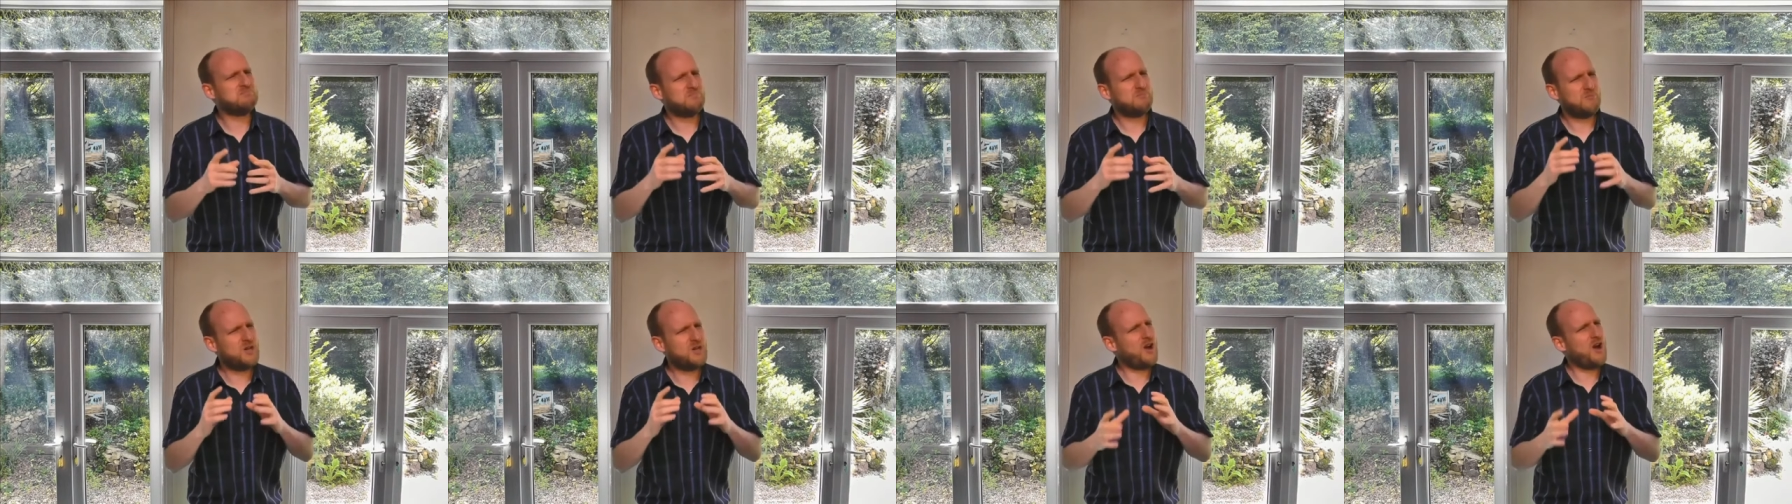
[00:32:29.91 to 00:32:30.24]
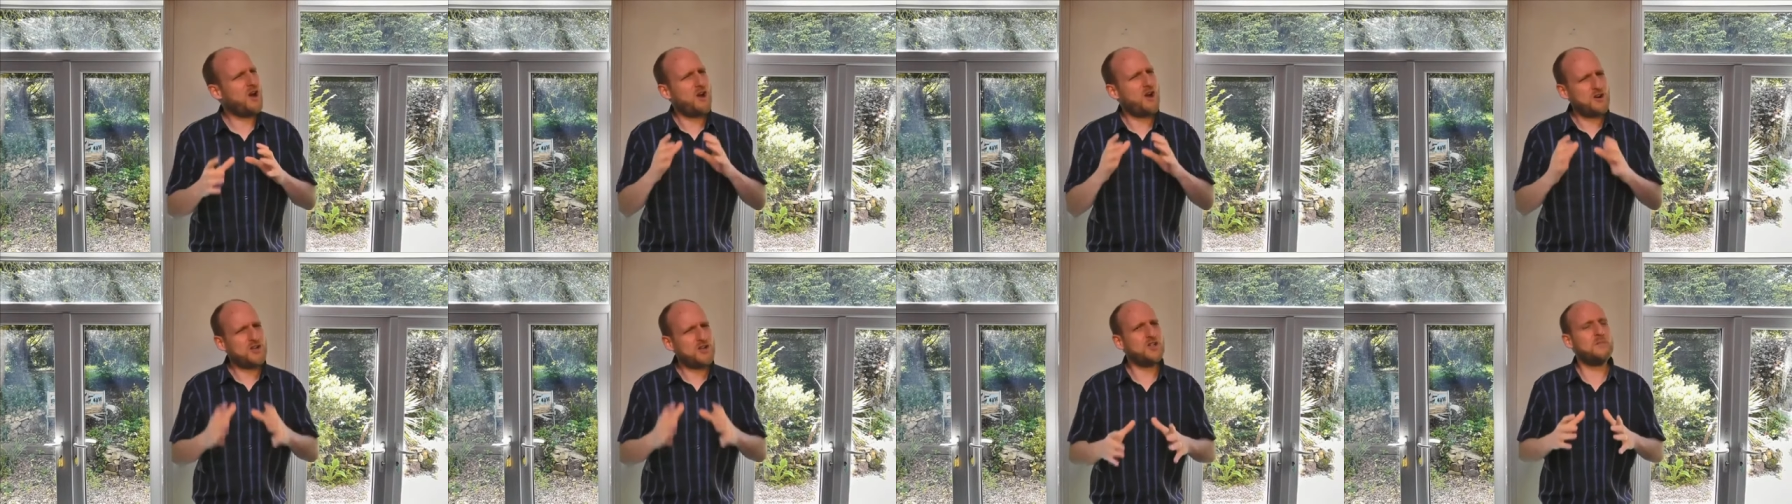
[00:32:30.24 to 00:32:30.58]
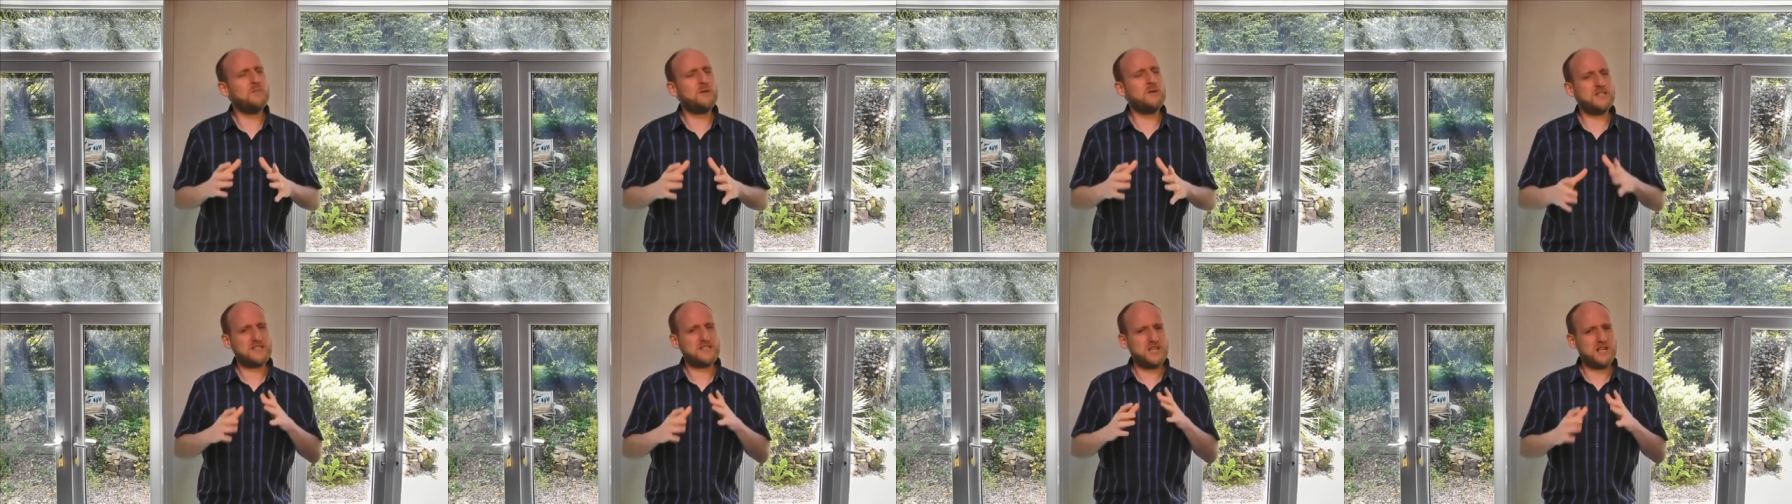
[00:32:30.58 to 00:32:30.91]
we're not
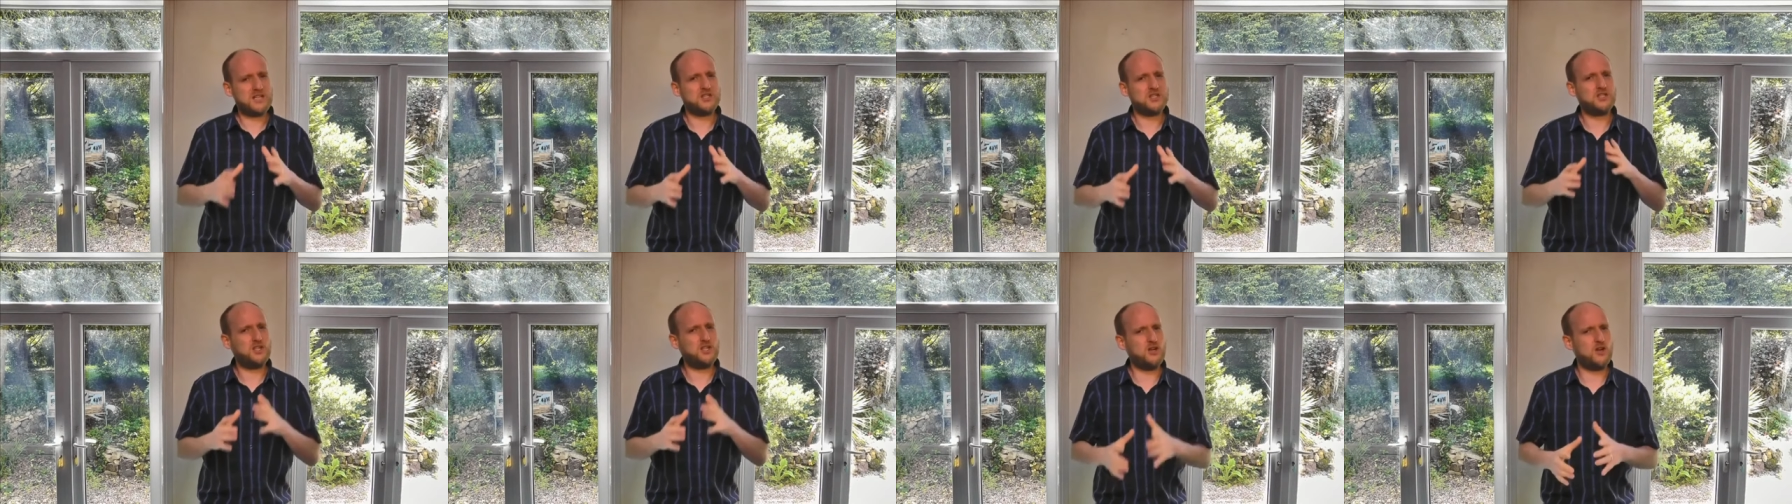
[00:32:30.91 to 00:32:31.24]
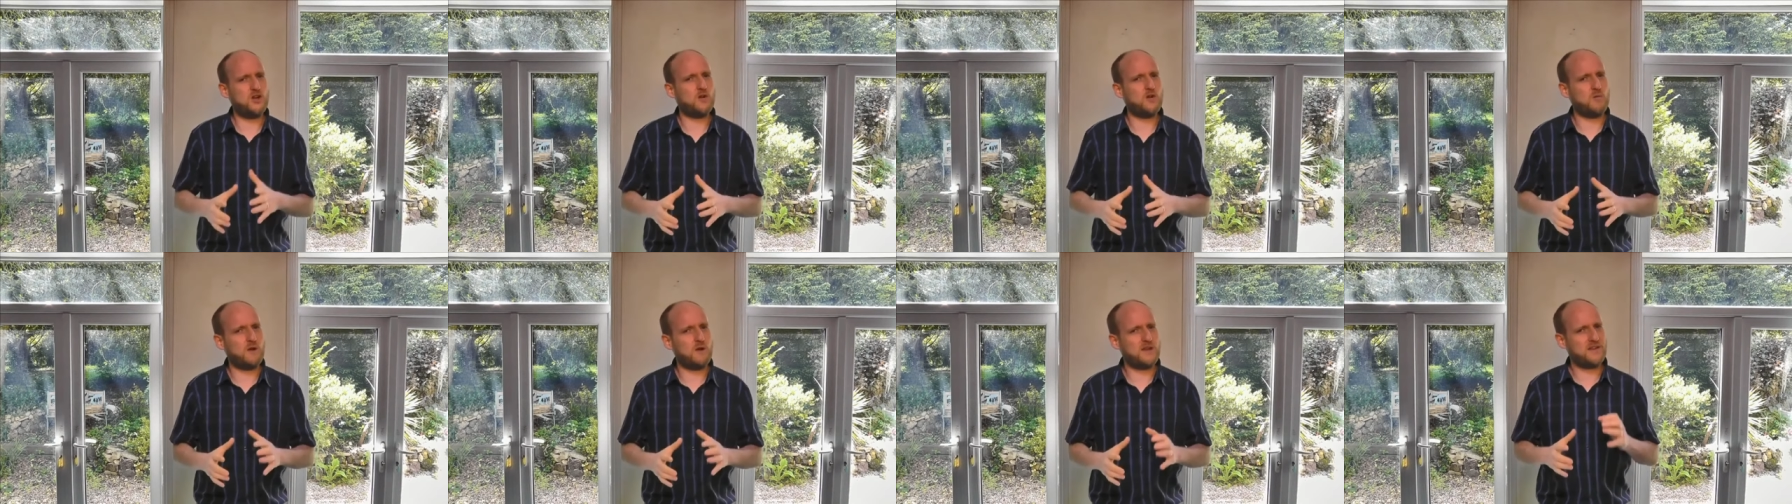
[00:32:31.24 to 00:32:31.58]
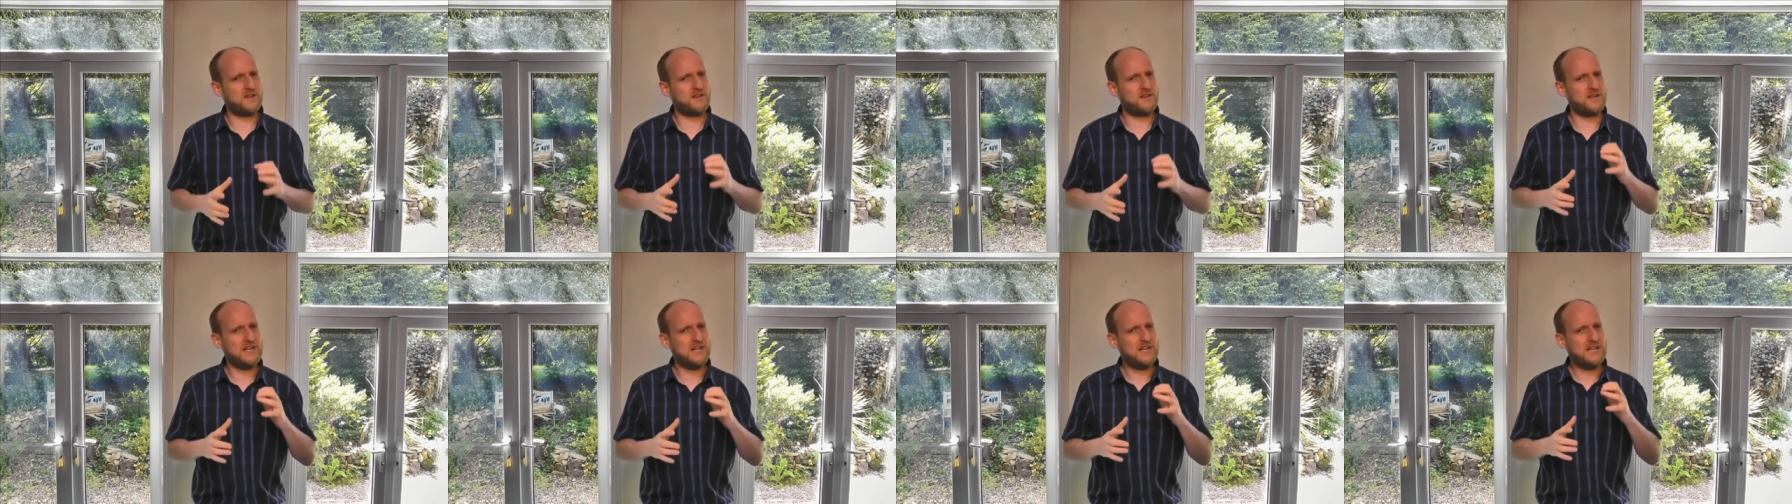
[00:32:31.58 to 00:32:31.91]
100% sure
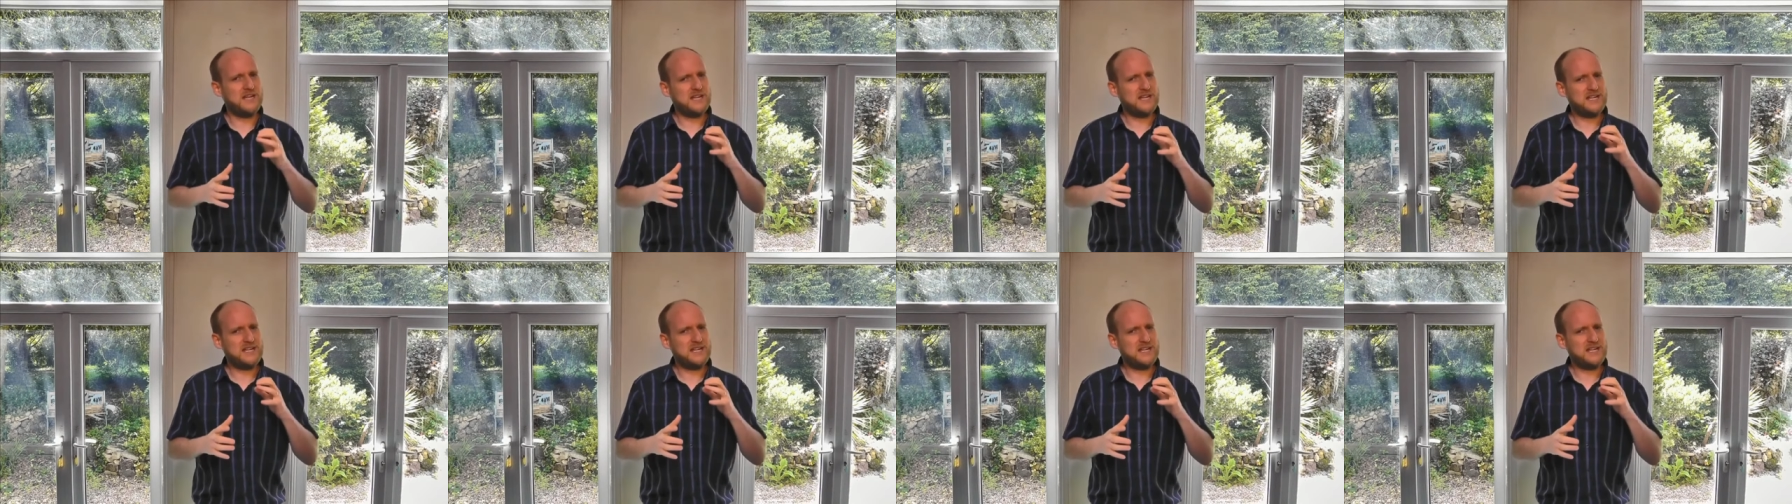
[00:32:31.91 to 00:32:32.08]
whether it,